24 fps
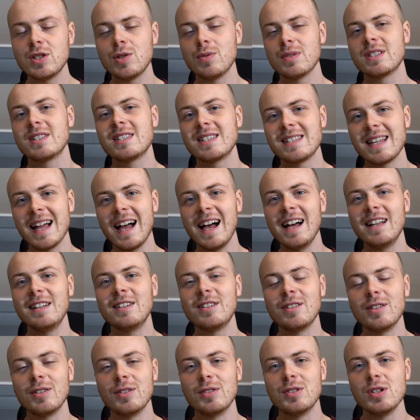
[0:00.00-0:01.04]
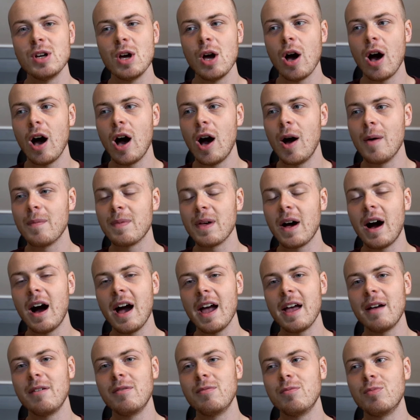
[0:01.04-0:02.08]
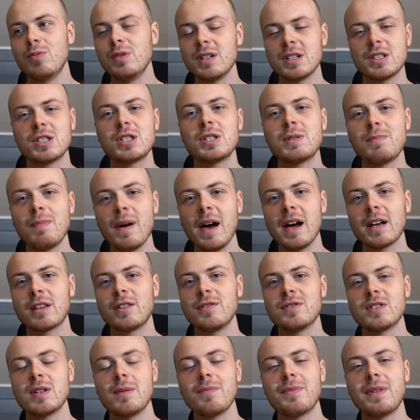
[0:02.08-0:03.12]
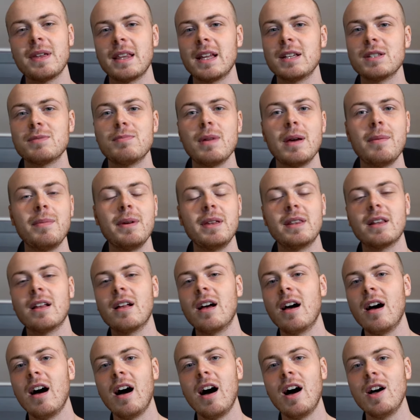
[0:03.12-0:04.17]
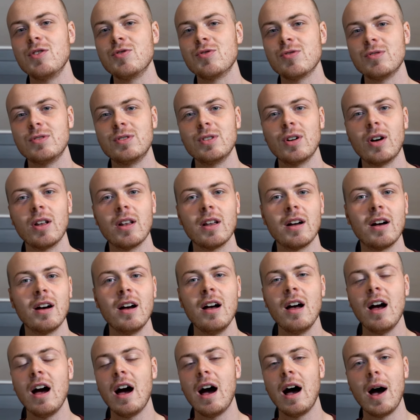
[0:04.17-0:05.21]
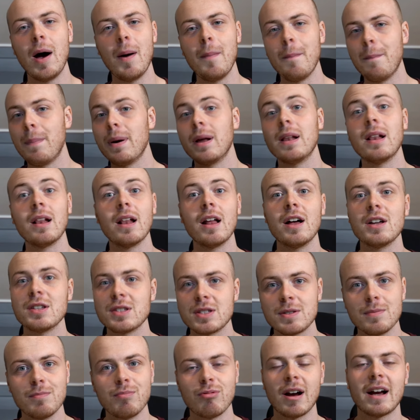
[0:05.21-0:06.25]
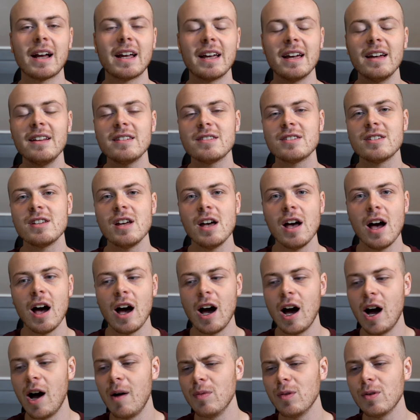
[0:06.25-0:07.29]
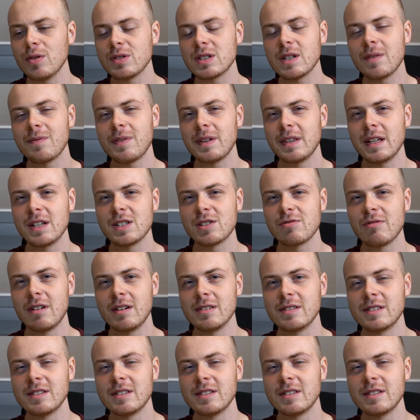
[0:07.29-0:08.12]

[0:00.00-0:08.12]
to a standard that I would expect of something that's maybe in the $100 plus bracket, not something that's around